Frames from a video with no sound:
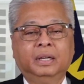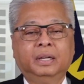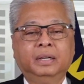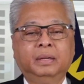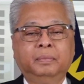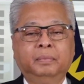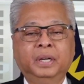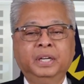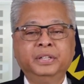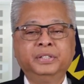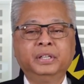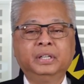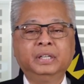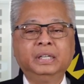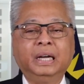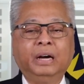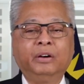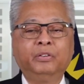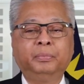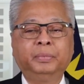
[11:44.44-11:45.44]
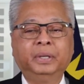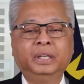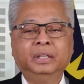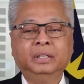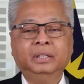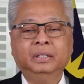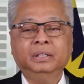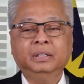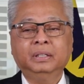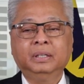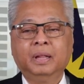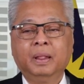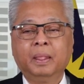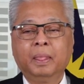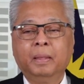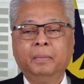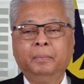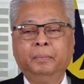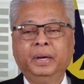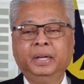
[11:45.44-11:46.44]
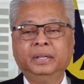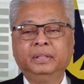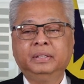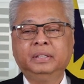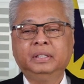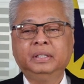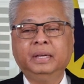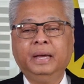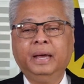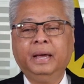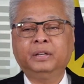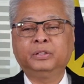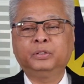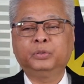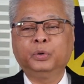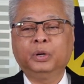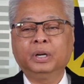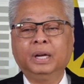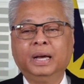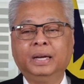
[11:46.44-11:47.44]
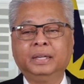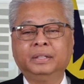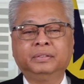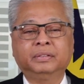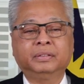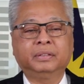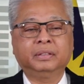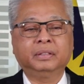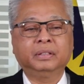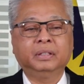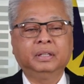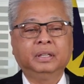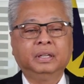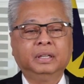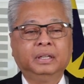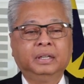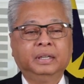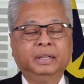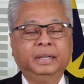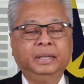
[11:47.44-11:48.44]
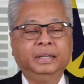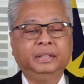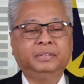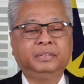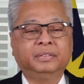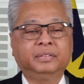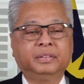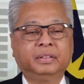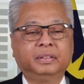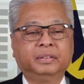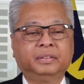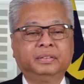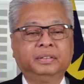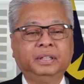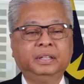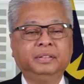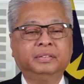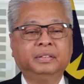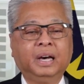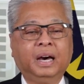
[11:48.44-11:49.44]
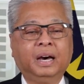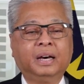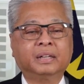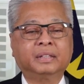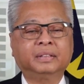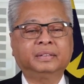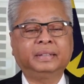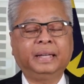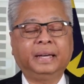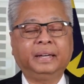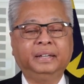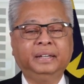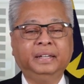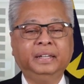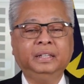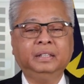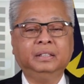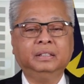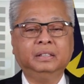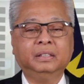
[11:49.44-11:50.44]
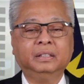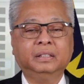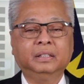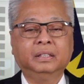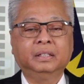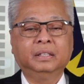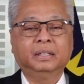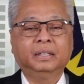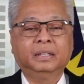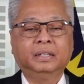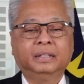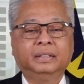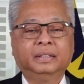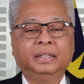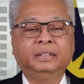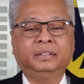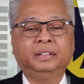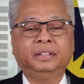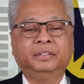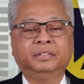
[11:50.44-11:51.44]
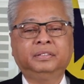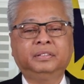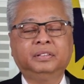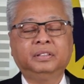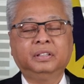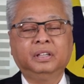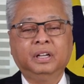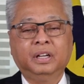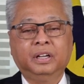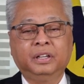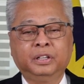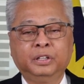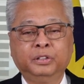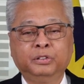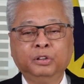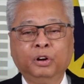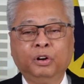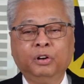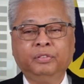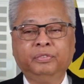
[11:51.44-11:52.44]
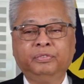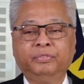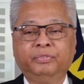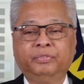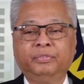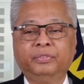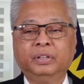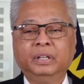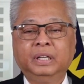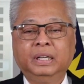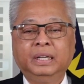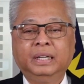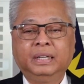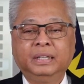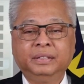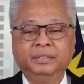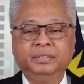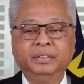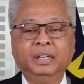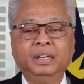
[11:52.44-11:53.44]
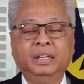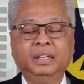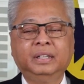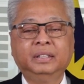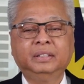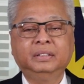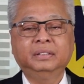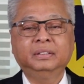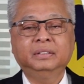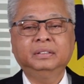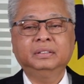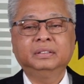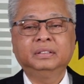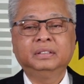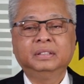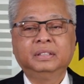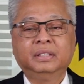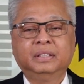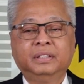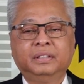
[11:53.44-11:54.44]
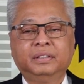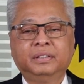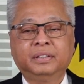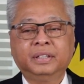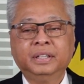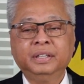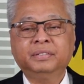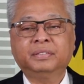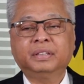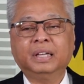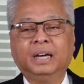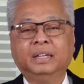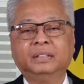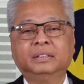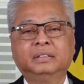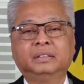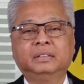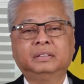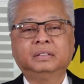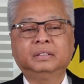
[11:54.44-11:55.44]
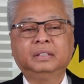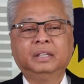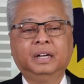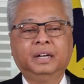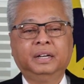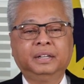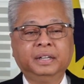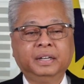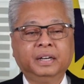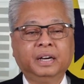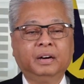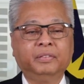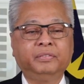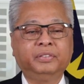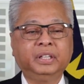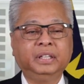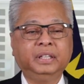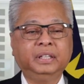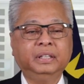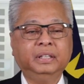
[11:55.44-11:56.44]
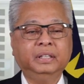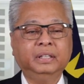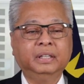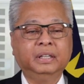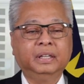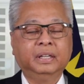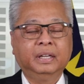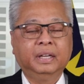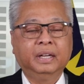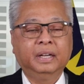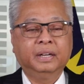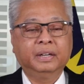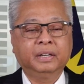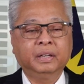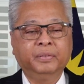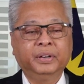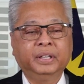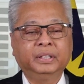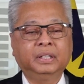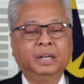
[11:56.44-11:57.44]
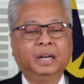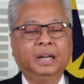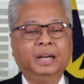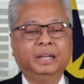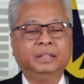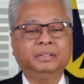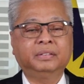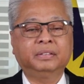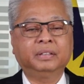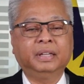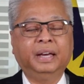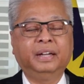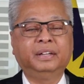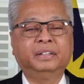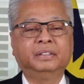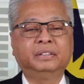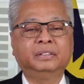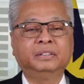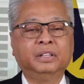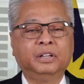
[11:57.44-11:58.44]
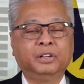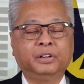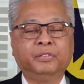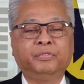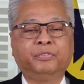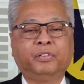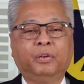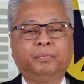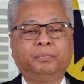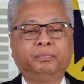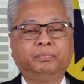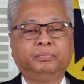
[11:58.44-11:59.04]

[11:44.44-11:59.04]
the Malaysian government made the actualize its 6R technique, that is resolve, resilient, restart, recovery, revitalize and reform.